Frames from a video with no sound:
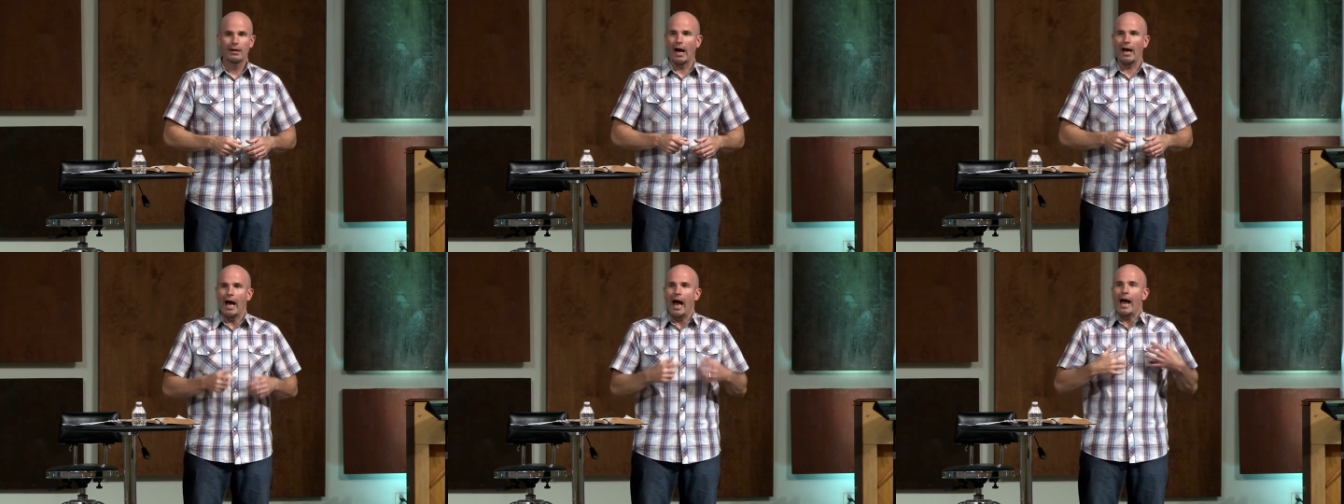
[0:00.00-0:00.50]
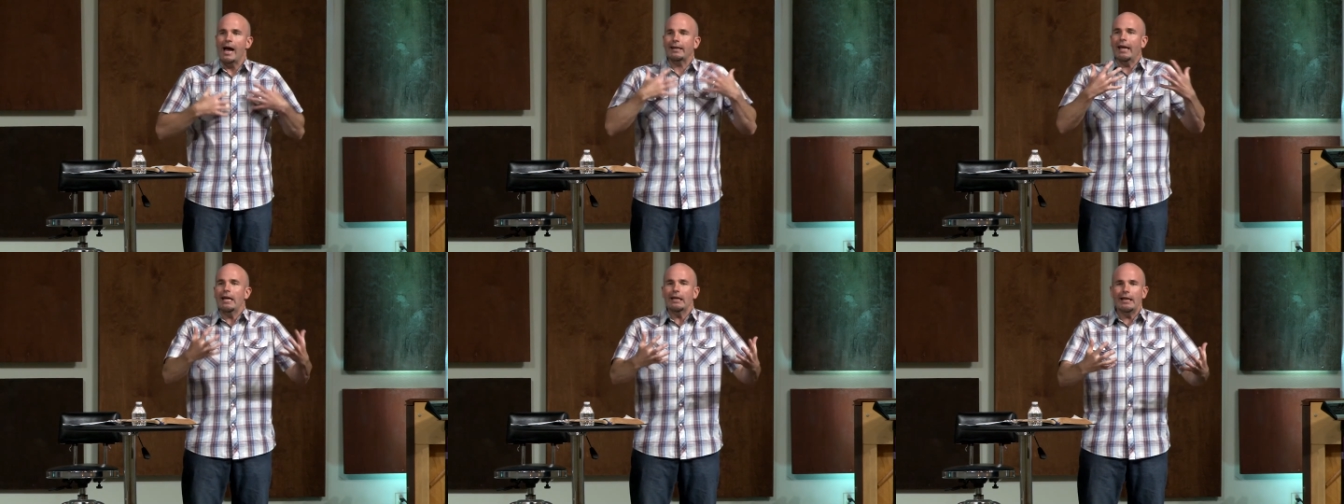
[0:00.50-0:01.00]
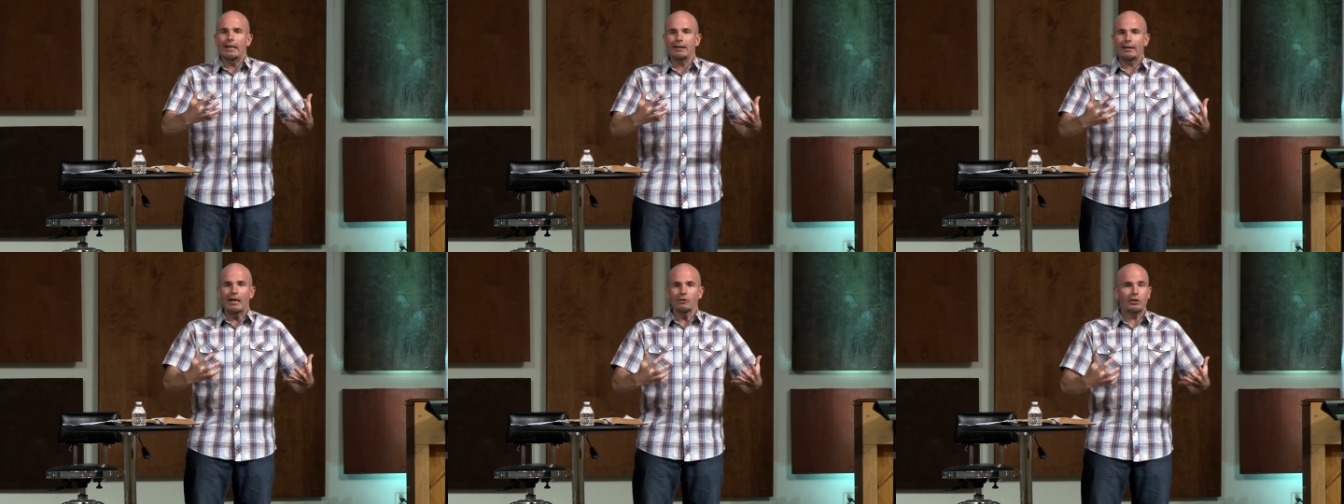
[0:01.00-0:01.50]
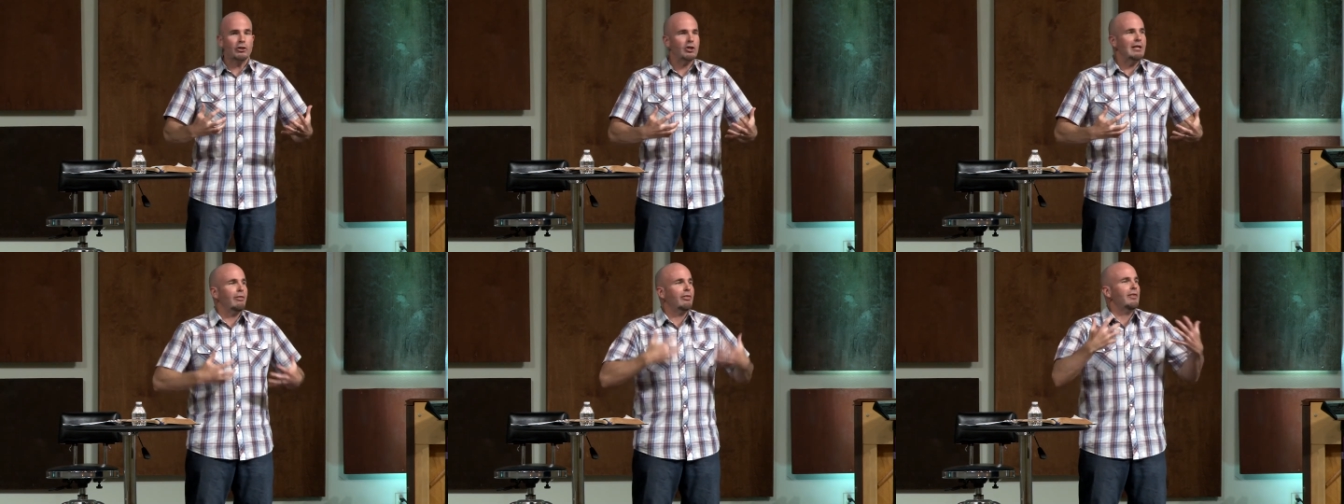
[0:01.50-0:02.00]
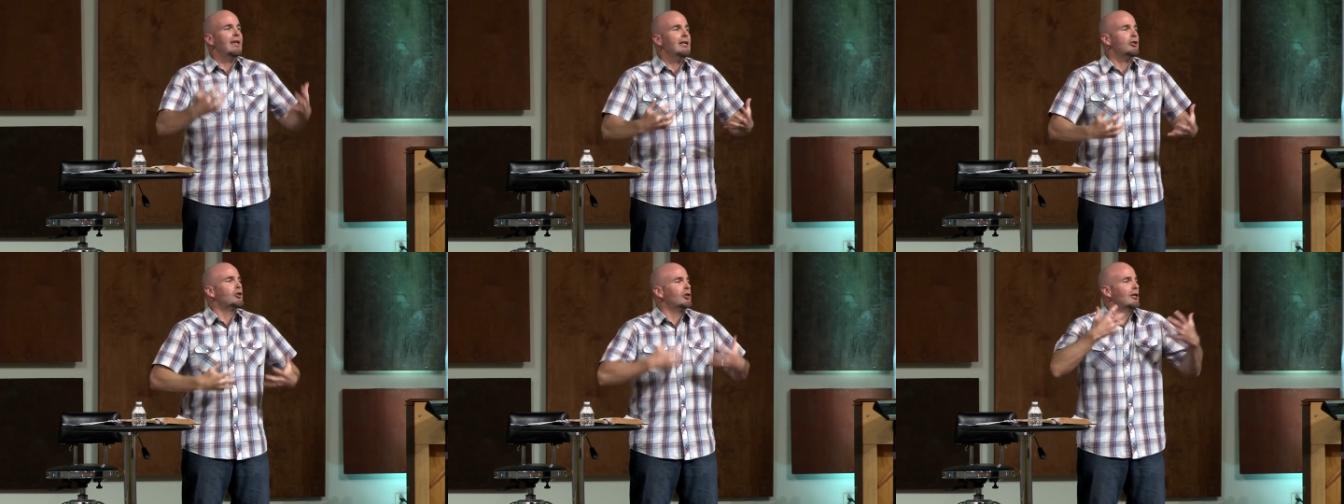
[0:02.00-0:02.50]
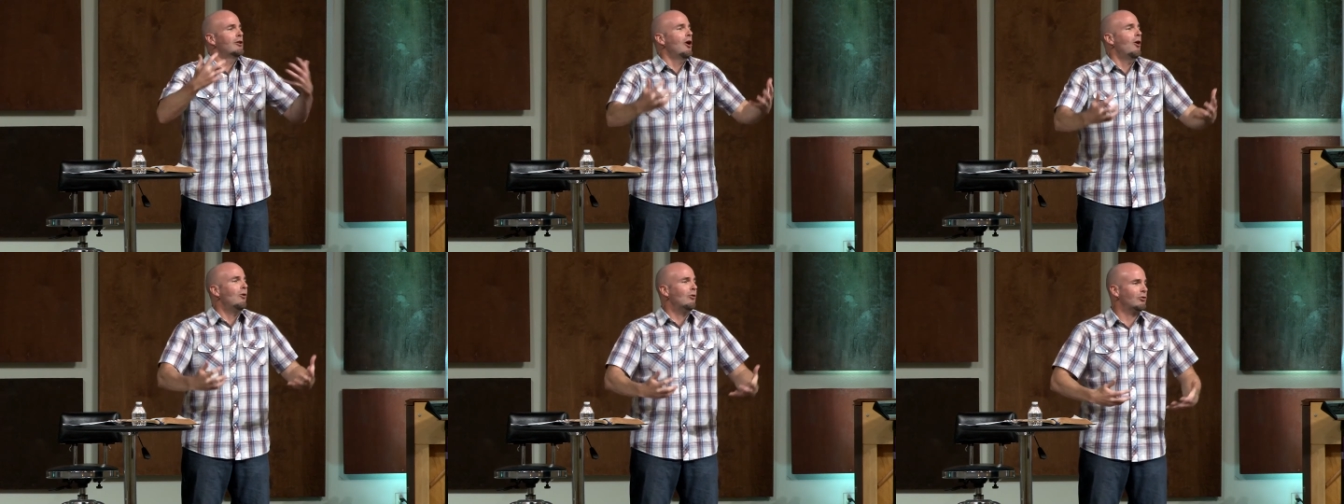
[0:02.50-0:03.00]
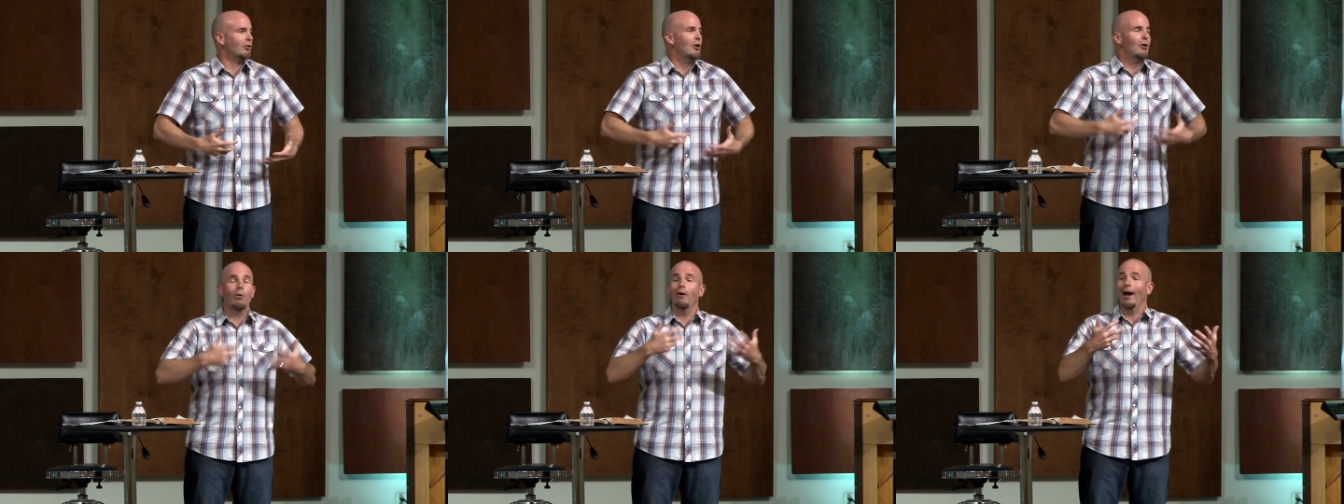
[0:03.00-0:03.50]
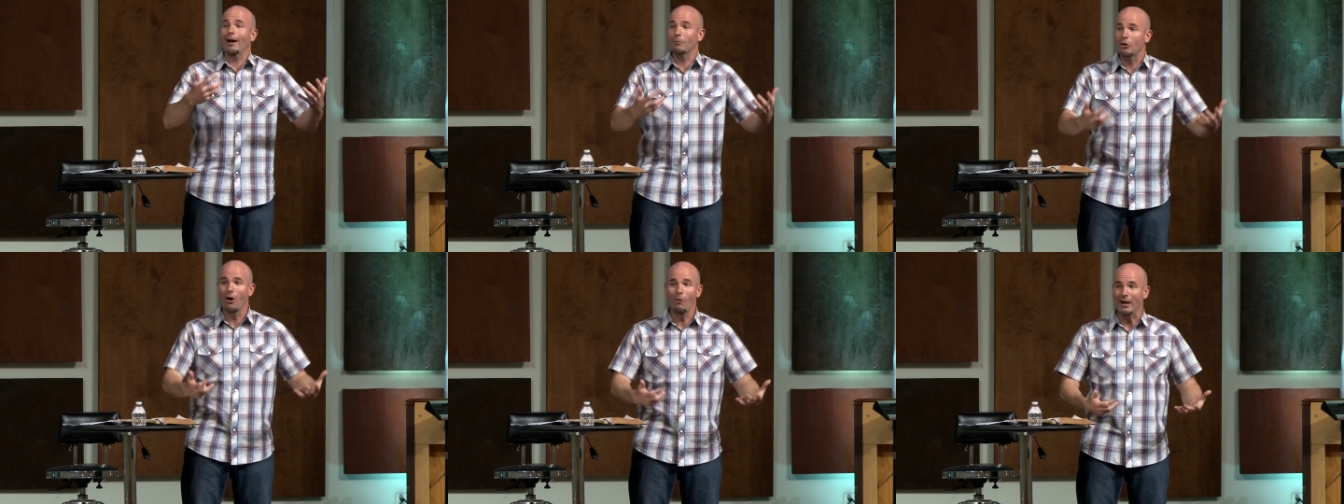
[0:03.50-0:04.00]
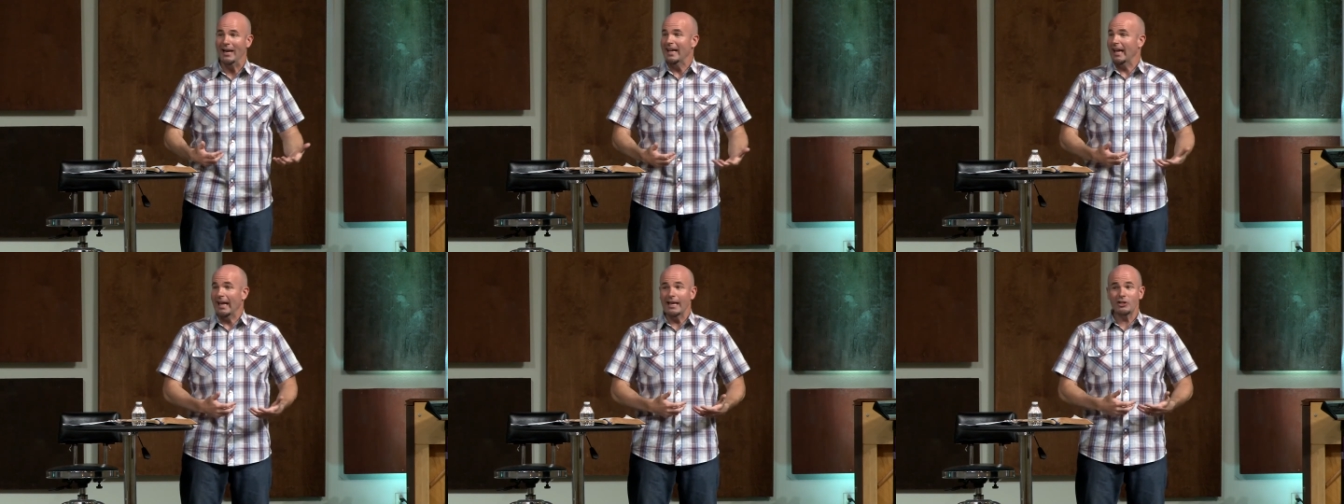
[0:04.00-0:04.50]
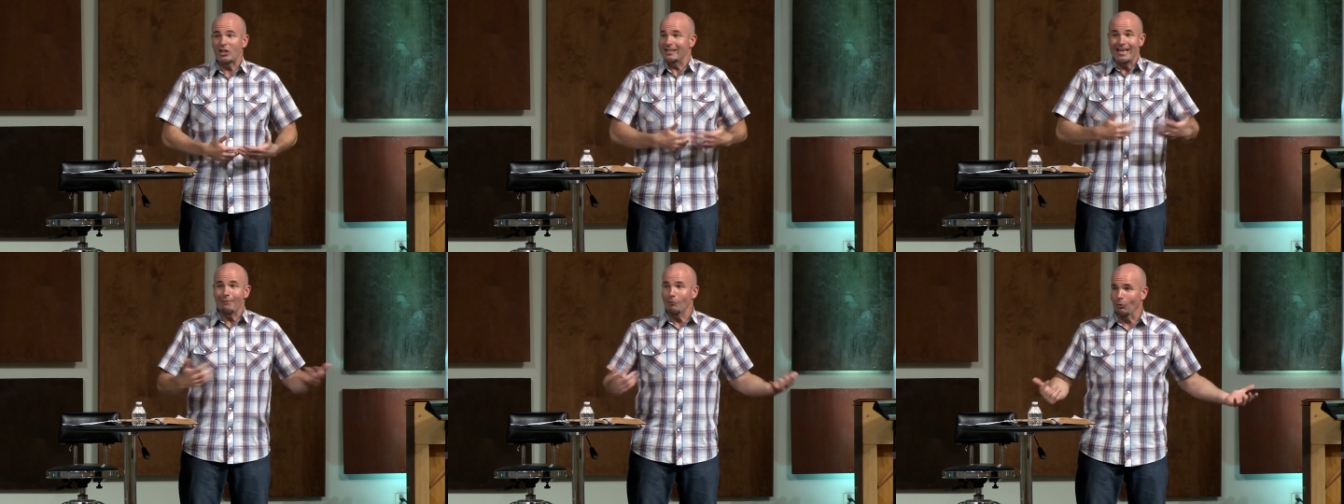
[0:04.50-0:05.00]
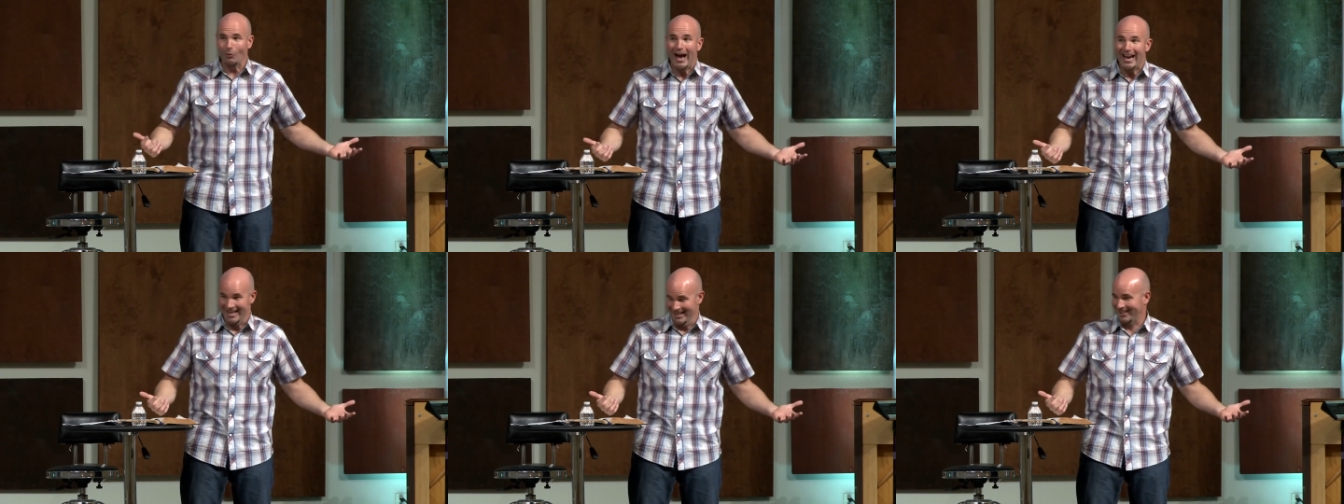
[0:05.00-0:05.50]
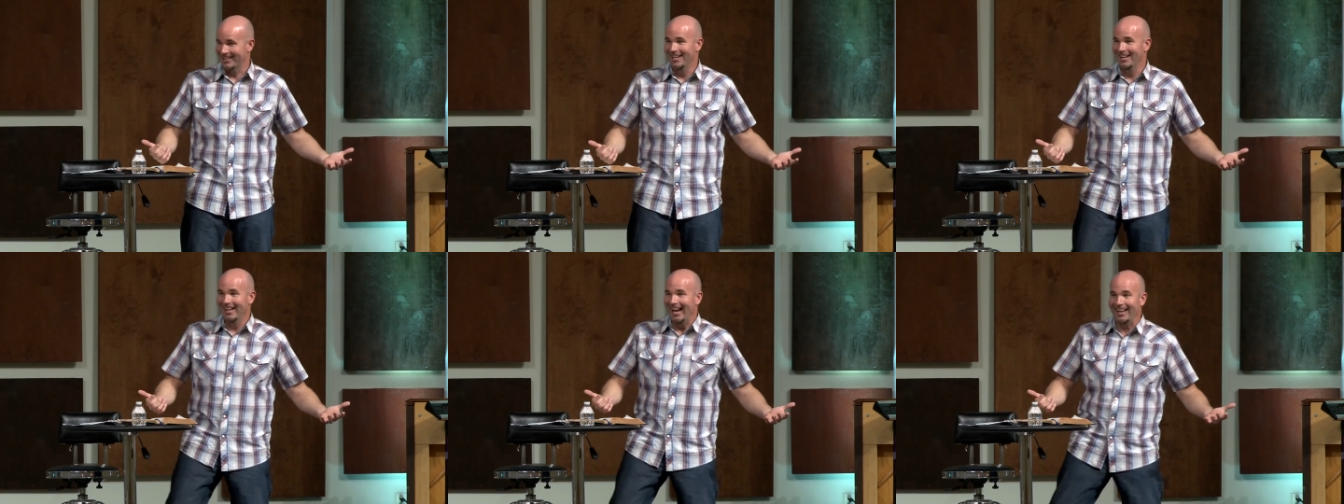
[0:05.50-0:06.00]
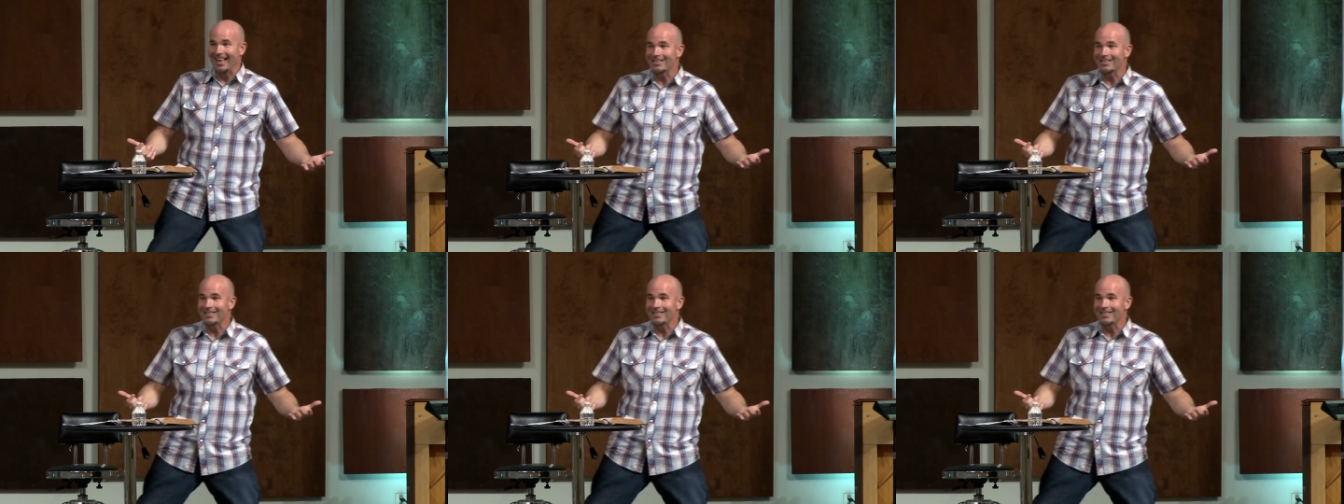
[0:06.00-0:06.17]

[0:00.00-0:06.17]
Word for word: I, I, I can't get anything out because she thinks she knows where I'm going, and she's never right. And